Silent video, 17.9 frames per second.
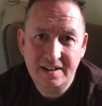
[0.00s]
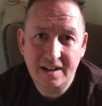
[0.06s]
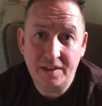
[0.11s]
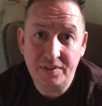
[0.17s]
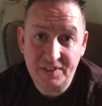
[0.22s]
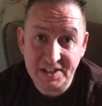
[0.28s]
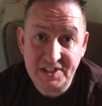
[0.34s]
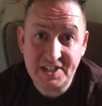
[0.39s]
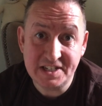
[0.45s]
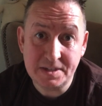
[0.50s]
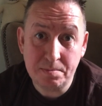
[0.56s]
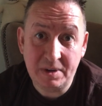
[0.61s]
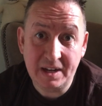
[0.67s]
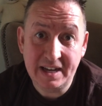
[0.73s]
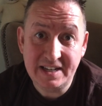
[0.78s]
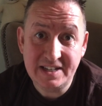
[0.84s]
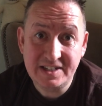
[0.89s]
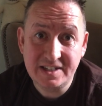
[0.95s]
This is a
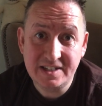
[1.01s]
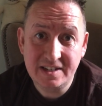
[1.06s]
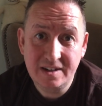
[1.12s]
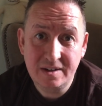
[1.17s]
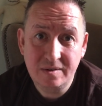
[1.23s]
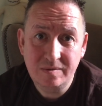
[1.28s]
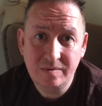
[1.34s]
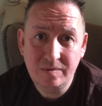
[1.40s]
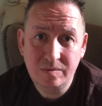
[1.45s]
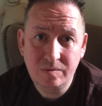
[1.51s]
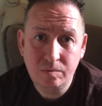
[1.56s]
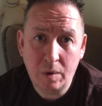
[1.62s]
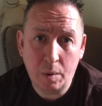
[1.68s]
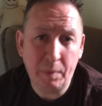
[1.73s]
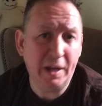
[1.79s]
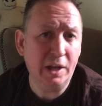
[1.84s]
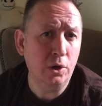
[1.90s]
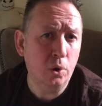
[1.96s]
place where
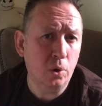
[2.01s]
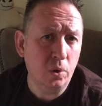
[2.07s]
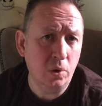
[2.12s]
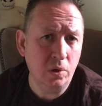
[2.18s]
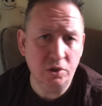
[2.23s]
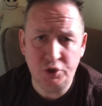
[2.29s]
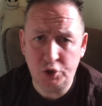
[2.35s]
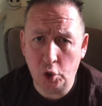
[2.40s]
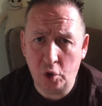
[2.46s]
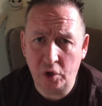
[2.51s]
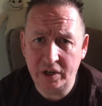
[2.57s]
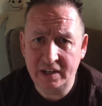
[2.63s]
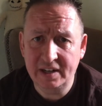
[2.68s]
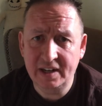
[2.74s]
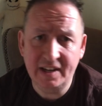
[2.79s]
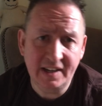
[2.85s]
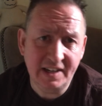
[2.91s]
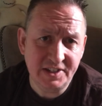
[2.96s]
we can all join
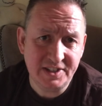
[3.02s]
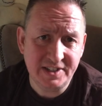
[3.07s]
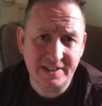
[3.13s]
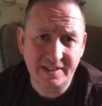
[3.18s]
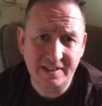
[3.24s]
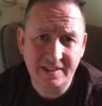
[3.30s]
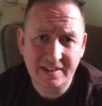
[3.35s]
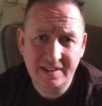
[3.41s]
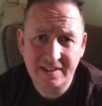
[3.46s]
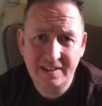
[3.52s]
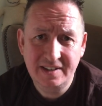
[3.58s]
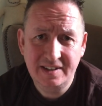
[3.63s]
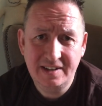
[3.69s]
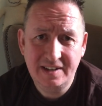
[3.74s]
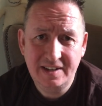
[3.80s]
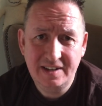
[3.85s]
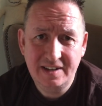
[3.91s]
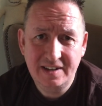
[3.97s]
and listen.
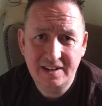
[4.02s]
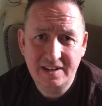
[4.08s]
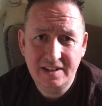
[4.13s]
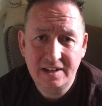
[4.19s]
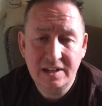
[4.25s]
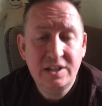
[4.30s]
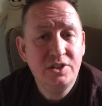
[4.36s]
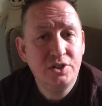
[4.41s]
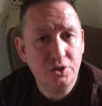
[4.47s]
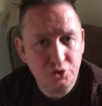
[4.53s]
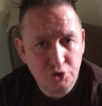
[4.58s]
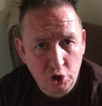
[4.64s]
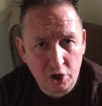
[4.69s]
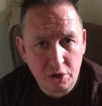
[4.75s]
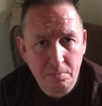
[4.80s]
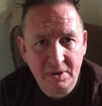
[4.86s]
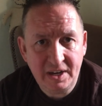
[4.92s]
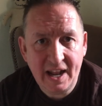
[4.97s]
So join
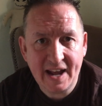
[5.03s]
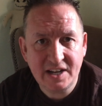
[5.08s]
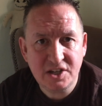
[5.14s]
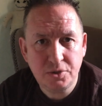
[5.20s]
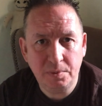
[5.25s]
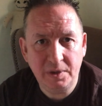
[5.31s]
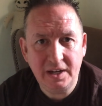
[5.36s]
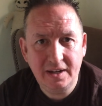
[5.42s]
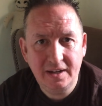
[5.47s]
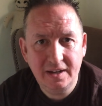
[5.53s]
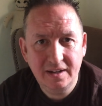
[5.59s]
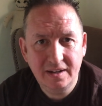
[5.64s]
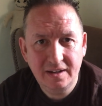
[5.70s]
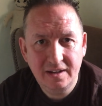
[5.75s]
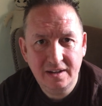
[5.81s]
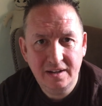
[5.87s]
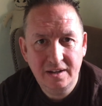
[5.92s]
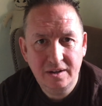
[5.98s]
me next week
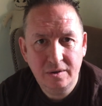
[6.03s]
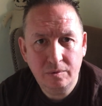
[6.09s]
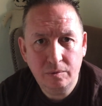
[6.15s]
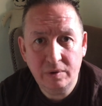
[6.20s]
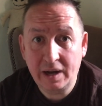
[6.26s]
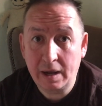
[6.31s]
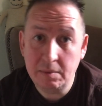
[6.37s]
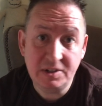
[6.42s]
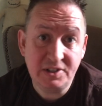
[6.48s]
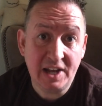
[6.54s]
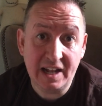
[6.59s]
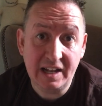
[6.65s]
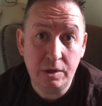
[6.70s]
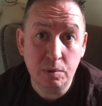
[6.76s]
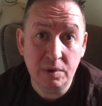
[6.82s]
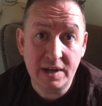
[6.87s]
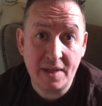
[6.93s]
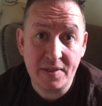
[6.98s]
but I will tell
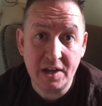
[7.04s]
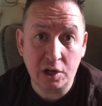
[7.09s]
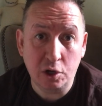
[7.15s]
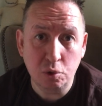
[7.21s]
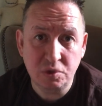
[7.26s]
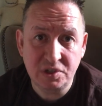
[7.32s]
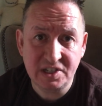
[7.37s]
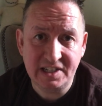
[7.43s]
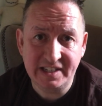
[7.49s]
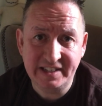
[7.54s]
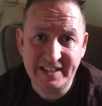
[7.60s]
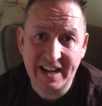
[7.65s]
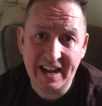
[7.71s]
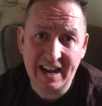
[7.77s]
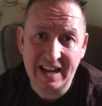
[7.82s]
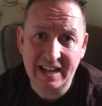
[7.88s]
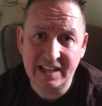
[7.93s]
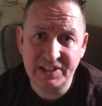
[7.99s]
you another ghostly
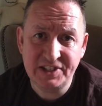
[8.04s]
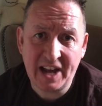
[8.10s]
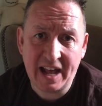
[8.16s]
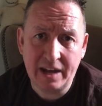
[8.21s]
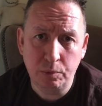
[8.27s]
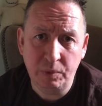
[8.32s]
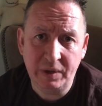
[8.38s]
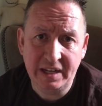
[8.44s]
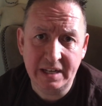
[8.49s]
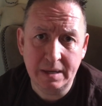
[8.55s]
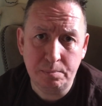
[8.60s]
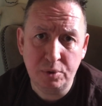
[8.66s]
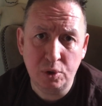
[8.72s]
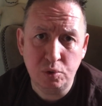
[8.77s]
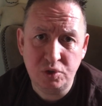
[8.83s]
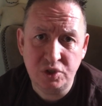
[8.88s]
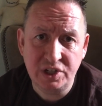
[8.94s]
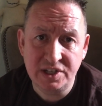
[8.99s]
tale as Halloween
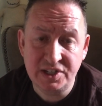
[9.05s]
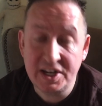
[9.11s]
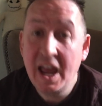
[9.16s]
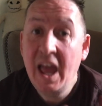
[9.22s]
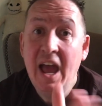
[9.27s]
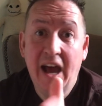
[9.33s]
approaches.